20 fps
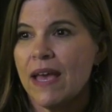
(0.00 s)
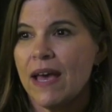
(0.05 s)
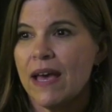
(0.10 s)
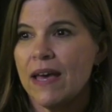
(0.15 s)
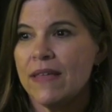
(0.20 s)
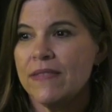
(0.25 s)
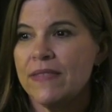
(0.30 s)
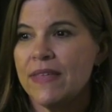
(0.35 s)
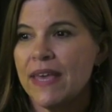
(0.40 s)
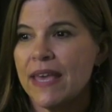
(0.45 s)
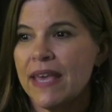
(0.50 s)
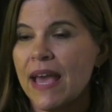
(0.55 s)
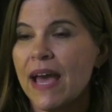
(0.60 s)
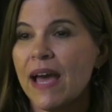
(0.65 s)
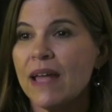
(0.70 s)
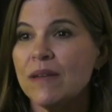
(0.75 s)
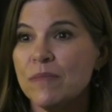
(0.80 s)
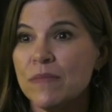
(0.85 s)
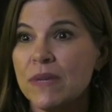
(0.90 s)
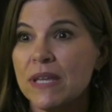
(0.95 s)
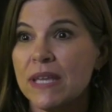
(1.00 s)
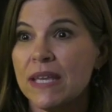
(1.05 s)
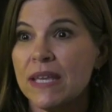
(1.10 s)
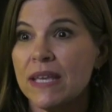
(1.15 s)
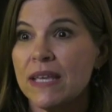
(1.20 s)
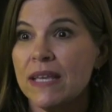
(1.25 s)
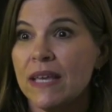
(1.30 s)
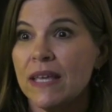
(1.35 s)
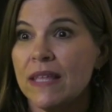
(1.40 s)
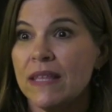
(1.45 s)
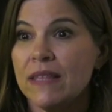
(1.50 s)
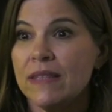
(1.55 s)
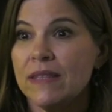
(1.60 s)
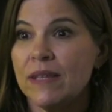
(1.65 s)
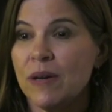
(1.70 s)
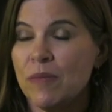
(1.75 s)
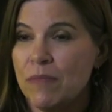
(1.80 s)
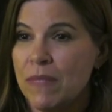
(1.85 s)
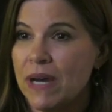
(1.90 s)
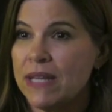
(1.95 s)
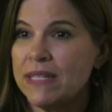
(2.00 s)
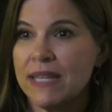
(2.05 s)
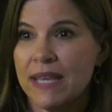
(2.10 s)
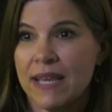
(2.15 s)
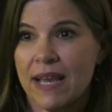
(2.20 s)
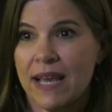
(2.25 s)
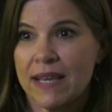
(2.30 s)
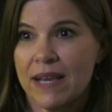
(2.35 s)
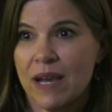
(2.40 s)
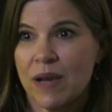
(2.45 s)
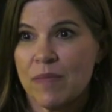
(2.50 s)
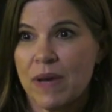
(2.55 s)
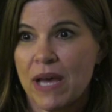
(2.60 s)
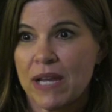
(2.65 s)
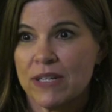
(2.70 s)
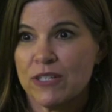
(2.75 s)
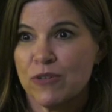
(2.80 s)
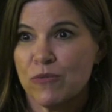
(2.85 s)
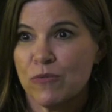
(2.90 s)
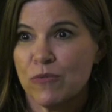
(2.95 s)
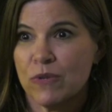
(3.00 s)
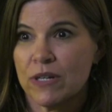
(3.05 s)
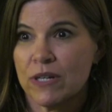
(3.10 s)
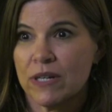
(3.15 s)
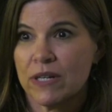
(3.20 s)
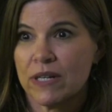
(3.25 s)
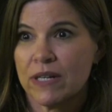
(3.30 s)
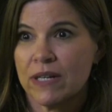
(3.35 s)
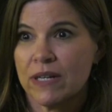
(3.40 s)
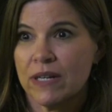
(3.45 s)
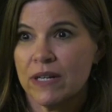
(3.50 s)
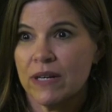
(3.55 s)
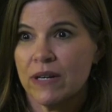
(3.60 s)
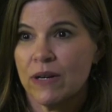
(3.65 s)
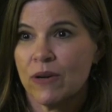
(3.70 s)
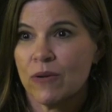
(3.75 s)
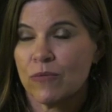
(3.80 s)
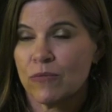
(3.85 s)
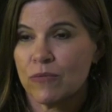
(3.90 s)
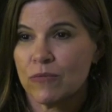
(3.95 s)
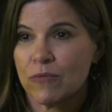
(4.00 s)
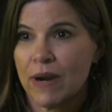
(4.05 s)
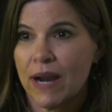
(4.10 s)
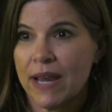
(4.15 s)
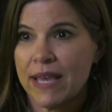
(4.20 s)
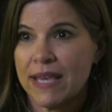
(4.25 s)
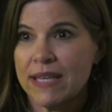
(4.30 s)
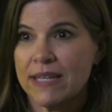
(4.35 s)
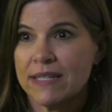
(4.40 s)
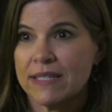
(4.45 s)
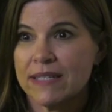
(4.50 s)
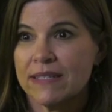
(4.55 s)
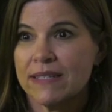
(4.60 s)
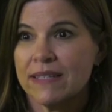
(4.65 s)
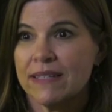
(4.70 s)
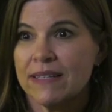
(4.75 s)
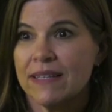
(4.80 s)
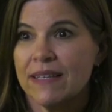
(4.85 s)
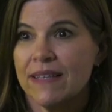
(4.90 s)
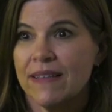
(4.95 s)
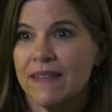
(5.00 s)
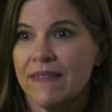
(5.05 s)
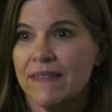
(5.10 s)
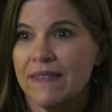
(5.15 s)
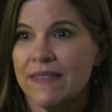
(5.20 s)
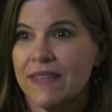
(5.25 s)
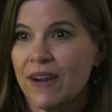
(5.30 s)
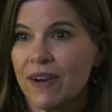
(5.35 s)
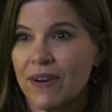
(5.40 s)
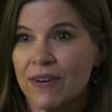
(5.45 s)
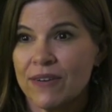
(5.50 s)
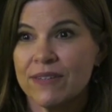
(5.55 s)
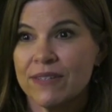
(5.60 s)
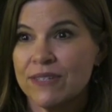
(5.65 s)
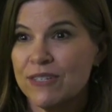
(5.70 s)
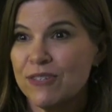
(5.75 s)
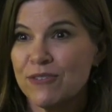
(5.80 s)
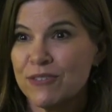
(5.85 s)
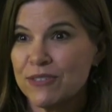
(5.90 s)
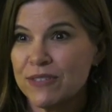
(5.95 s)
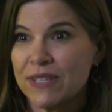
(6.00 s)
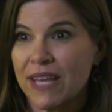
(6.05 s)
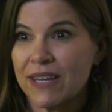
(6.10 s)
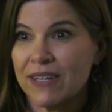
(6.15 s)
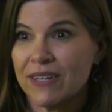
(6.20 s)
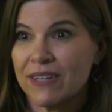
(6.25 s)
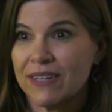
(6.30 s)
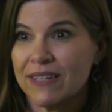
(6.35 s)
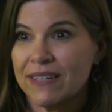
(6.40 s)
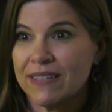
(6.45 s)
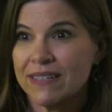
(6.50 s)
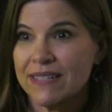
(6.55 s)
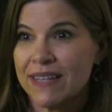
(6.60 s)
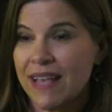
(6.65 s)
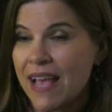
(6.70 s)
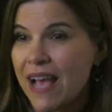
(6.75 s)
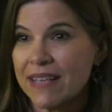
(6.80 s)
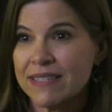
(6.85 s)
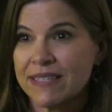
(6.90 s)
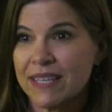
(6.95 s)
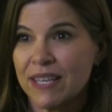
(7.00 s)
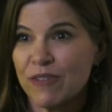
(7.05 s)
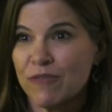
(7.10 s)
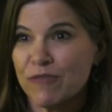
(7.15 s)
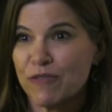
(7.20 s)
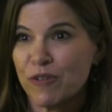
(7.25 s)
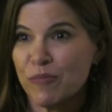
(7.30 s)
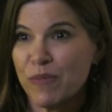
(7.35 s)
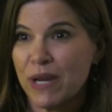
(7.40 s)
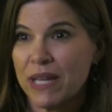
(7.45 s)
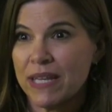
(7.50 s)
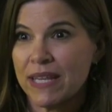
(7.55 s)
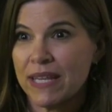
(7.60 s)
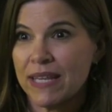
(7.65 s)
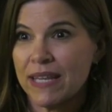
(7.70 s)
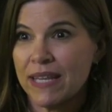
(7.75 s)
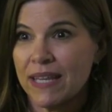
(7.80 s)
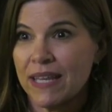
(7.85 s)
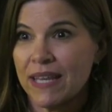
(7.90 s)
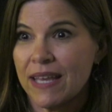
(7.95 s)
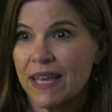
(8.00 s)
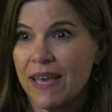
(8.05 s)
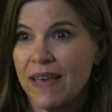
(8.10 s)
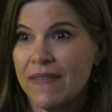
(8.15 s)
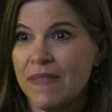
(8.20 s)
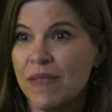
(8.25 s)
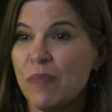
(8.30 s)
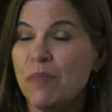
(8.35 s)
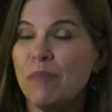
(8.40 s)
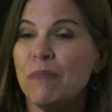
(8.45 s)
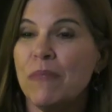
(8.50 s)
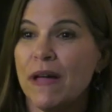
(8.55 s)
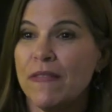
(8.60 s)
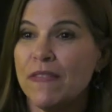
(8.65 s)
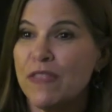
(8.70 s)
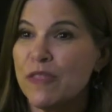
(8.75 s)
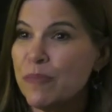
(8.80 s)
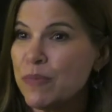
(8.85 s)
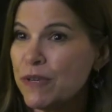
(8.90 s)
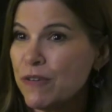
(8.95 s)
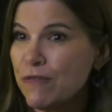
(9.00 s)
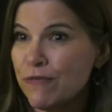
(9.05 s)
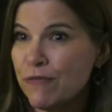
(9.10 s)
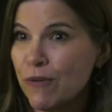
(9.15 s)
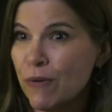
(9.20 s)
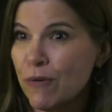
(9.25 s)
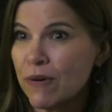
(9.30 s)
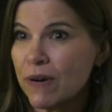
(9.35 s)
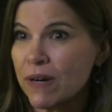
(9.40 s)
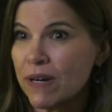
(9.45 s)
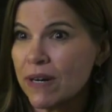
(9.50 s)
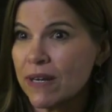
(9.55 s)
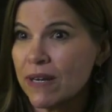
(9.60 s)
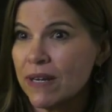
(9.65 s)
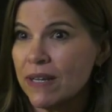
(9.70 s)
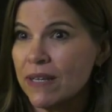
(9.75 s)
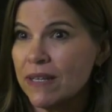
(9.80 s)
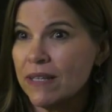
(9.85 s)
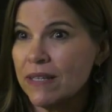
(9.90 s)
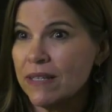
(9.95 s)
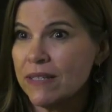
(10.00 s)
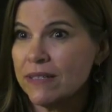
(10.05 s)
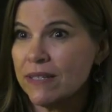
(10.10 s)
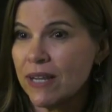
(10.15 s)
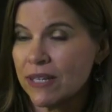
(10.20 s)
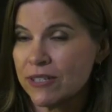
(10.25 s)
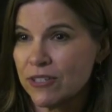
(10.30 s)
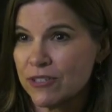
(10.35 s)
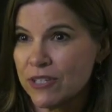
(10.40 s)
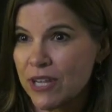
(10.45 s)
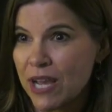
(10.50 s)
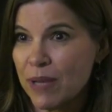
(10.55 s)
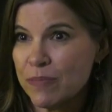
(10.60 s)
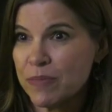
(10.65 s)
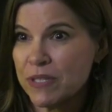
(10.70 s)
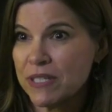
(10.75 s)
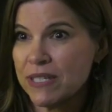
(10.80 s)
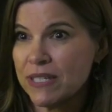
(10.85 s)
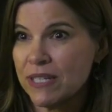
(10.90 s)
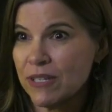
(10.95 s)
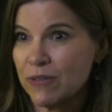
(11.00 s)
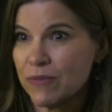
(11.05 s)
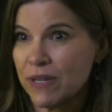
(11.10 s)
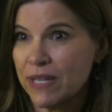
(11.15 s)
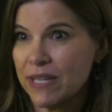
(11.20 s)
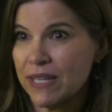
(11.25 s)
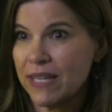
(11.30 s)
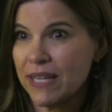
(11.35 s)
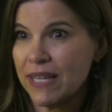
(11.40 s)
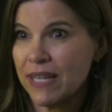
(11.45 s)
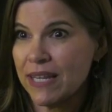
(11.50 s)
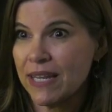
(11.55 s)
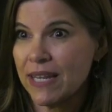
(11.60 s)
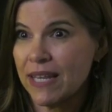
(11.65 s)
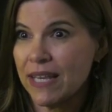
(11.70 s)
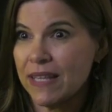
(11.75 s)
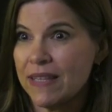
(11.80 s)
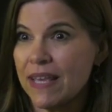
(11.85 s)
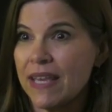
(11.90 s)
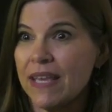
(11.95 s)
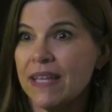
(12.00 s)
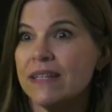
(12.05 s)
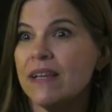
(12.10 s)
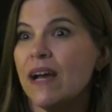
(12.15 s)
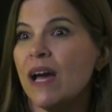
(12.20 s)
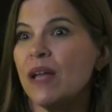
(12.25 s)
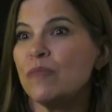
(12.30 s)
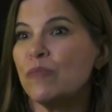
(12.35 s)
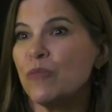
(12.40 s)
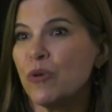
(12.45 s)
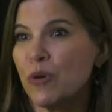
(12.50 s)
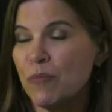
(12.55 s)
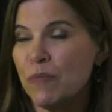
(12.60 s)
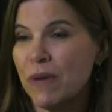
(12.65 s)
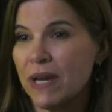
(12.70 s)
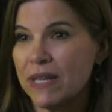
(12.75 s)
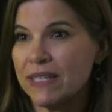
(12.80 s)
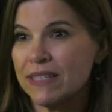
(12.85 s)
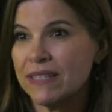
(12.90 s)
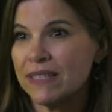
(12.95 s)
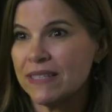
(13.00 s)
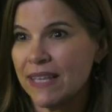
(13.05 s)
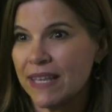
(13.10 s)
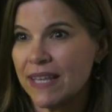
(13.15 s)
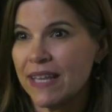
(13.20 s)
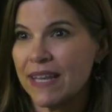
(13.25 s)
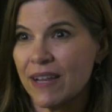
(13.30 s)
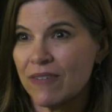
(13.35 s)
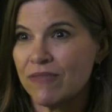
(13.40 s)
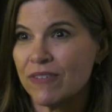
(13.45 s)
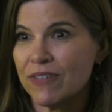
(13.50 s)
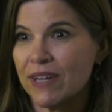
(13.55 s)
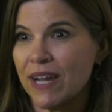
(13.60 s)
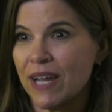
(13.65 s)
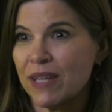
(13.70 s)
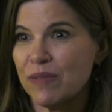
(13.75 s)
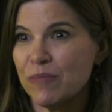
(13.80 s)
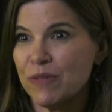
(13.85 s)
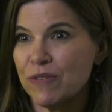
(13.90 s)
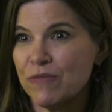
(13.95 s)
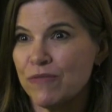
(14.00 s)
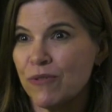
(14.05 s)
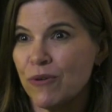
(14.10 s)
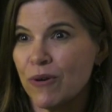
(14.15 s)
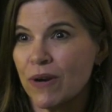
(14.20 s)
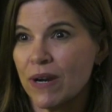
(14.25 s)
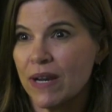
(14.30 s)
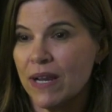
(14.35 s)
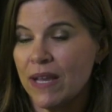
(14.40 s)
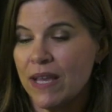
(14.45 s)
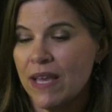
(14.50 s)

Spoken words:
They had me, the Monday I got back to work, write their newsletter to asking for money. And the month before, Dr. Dobson had written it, and they had gotten more money than they had ever gotten before.